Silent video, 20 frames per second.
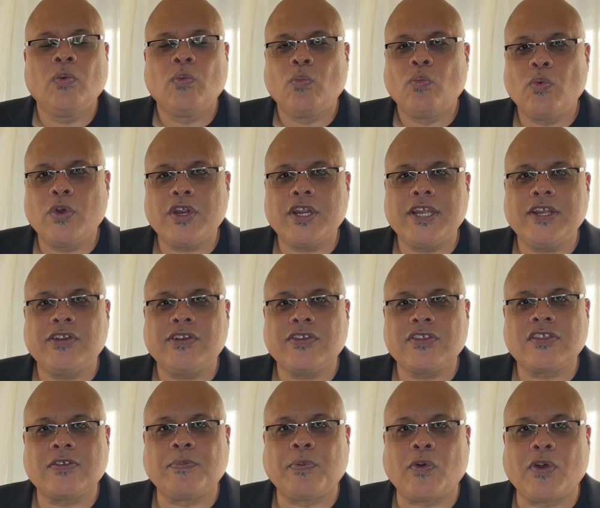We're here to
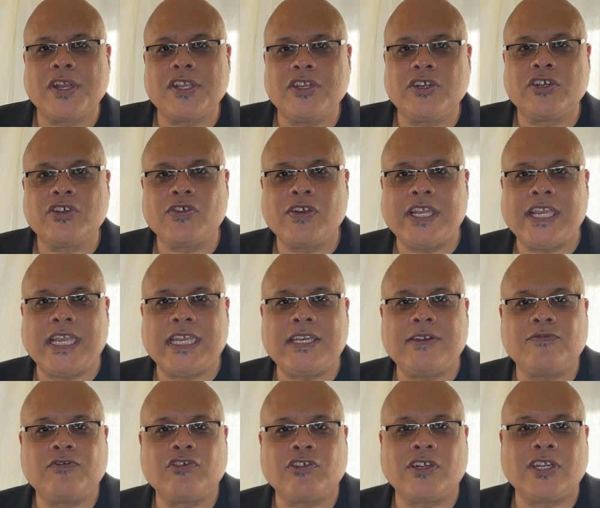support your
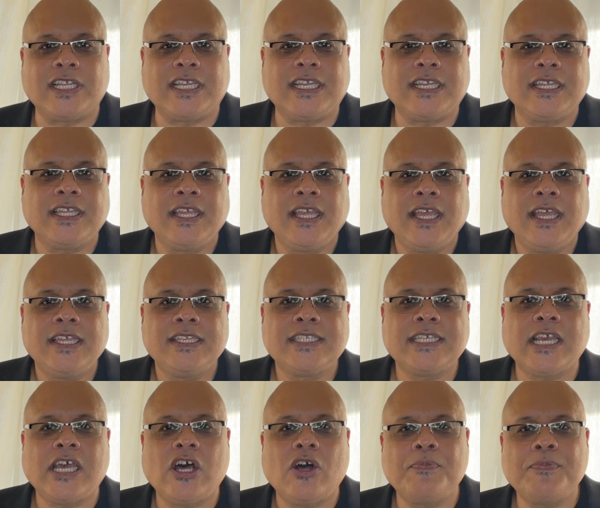creative journey,
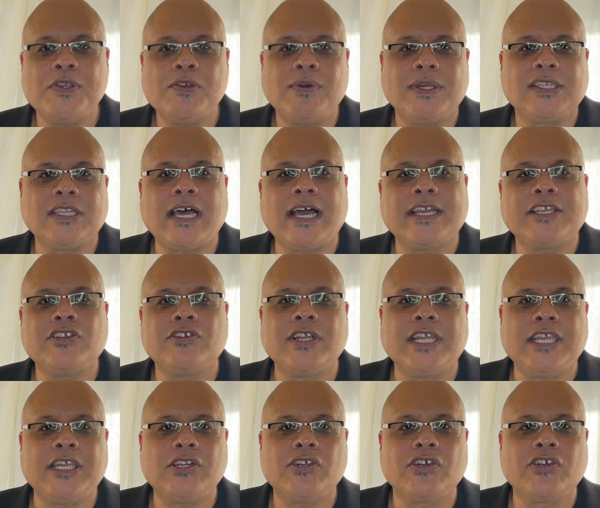to help you unlock your
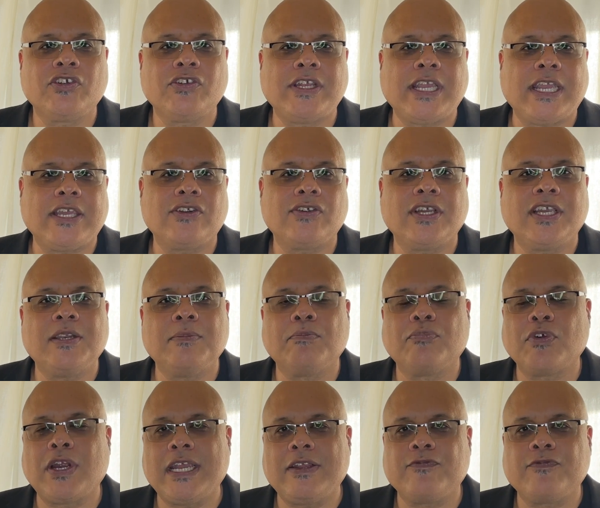inner creator and
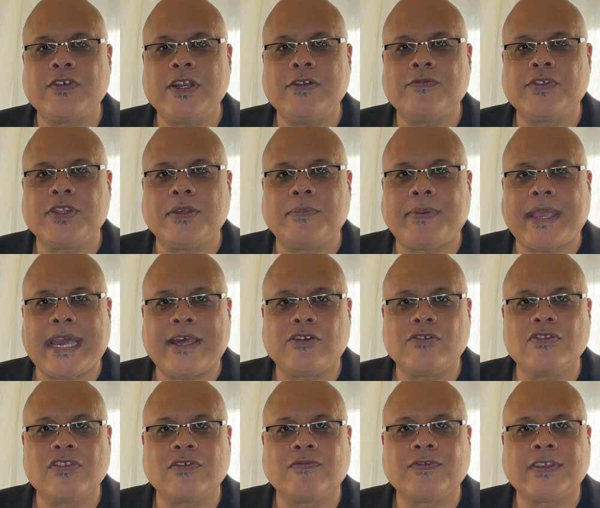break free from the
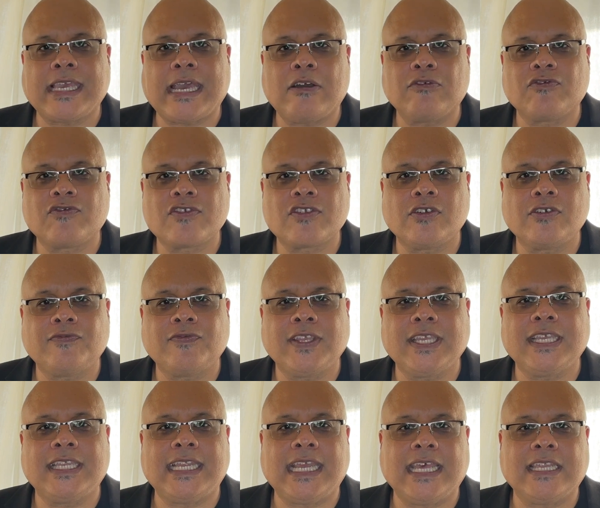patterns of couch
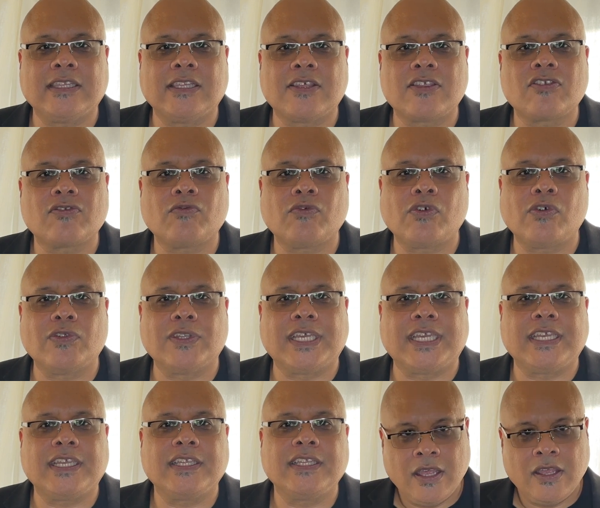surfing and endless
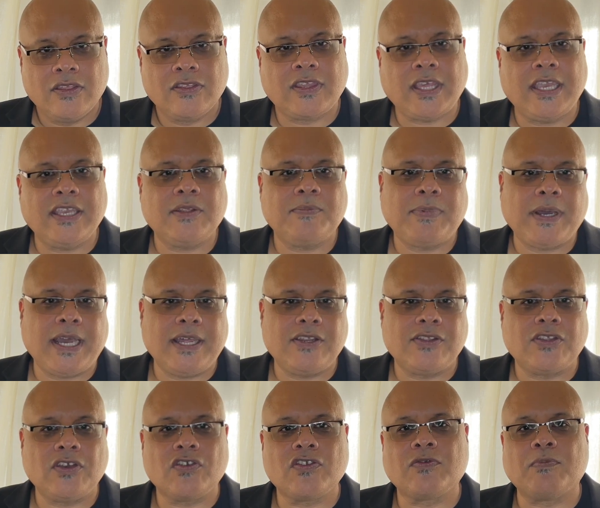scrolling. Say goodbye to
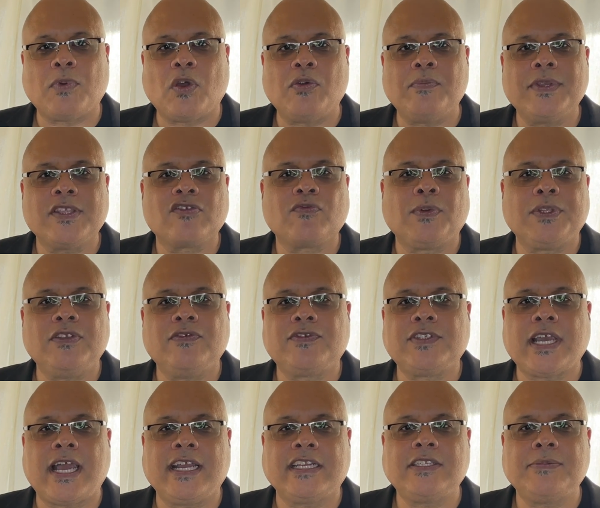those moments when you've
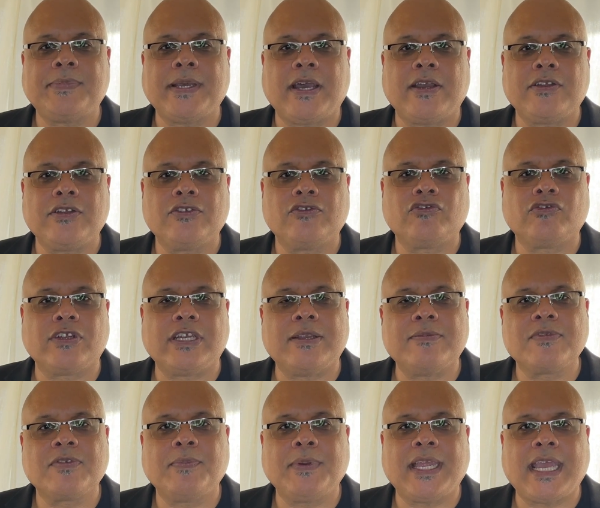talked about your
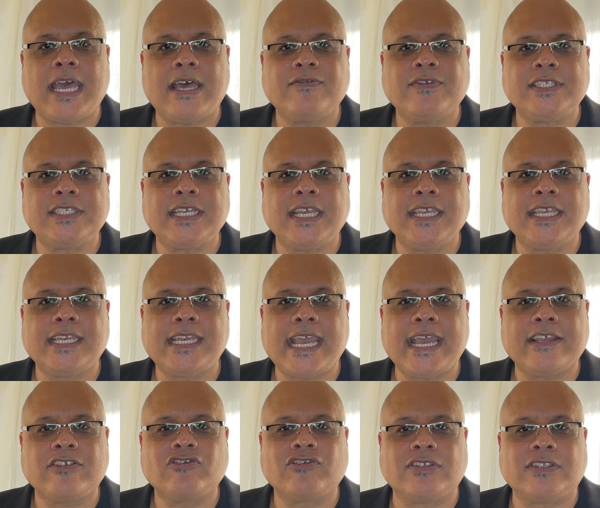dreams but haven't taken
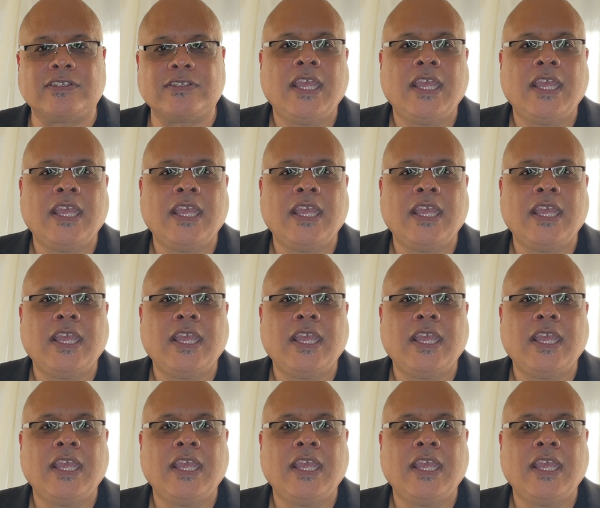action.